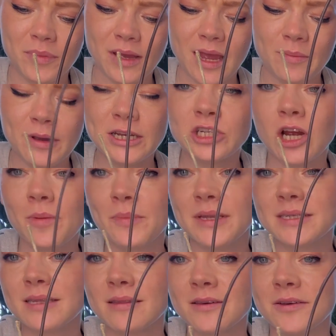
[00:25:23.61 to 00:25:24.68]
but I might chop
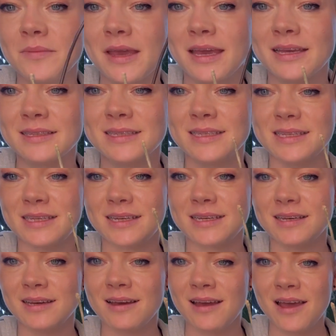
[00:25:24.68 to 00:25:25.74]
into them and
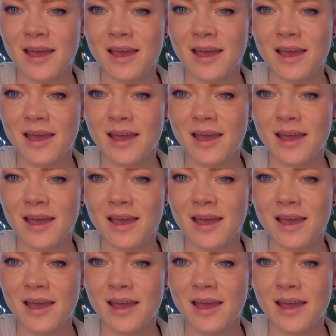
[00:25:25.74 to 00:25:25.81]
see